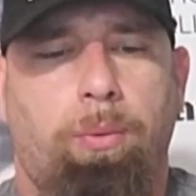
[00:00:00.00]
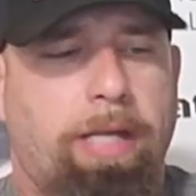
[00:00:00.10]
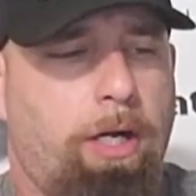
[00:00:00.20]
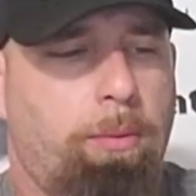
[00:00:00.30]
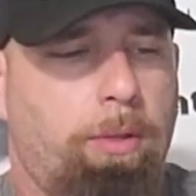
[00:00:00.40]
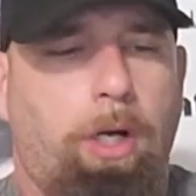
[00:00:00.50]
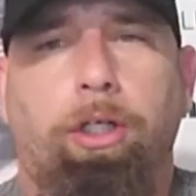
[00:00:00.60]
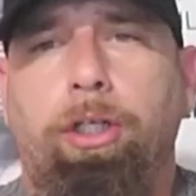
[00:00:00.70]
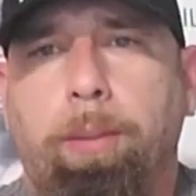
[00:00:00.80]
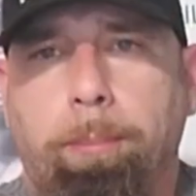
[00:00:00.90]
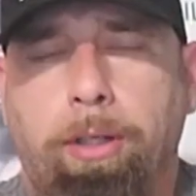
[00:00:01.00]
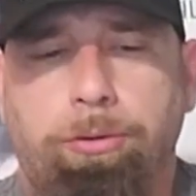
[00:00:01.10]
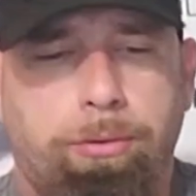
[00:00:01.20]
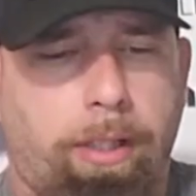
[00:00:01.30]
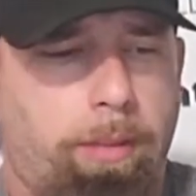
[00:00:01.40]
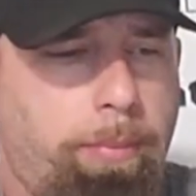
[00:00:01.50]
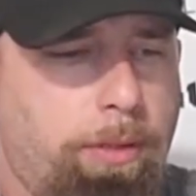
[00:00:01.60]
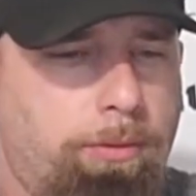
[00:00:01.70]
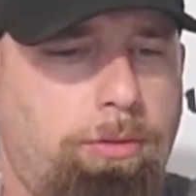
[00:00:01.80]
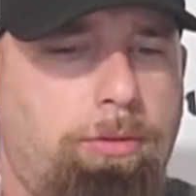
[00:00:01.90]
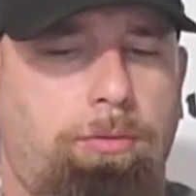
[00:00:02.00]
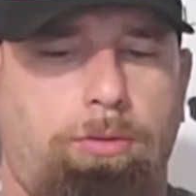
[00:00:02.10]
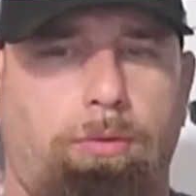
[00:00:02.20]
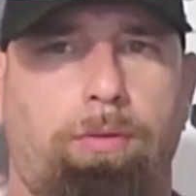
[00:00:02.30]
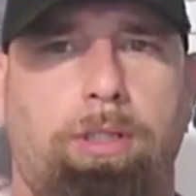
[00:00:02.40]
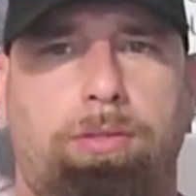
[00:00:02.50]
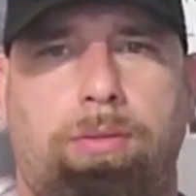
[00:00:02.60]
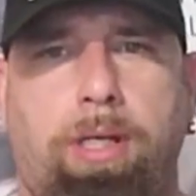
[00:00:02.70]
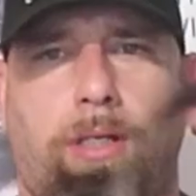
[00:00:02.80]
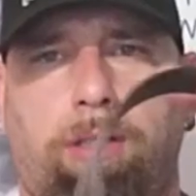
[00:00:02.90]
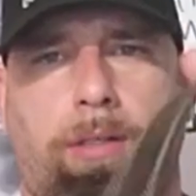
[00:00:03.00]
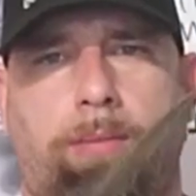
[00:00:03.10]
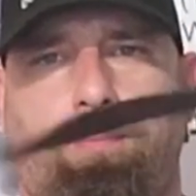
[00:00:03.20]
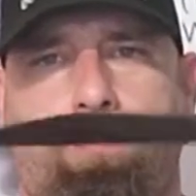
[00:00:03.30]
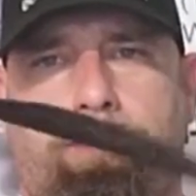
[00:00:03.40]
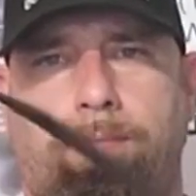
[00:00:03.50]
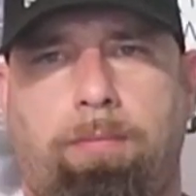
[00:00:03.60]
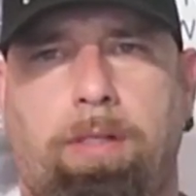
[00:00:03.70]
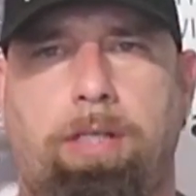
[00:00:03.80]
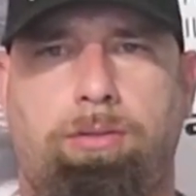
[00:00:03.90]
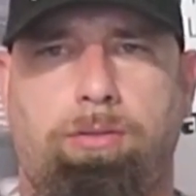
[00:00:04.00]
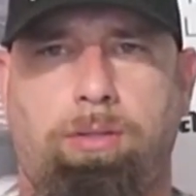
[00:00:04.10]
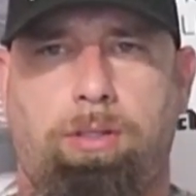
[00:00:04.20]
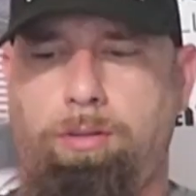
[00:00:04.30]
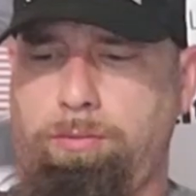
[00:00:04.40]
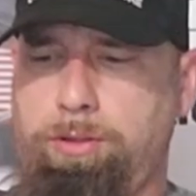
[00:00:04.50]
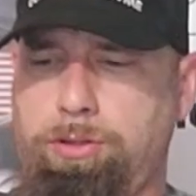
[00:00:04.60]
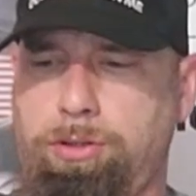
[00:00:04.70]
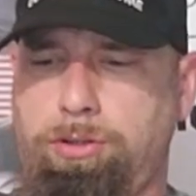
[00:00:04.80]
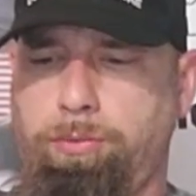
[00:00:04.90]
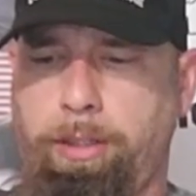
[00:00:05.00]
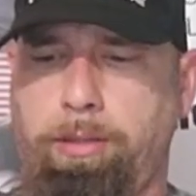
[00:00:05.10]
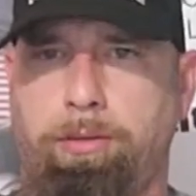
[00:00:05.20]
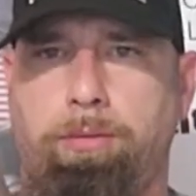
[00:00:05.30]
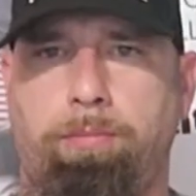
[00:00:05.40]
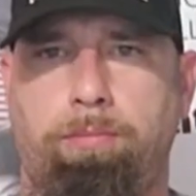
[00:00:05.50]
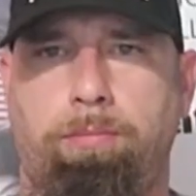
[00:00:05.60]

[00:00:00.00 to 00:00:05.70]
we got our gun belts, right? Our belts. So this right here, as you tell, this is just a regular,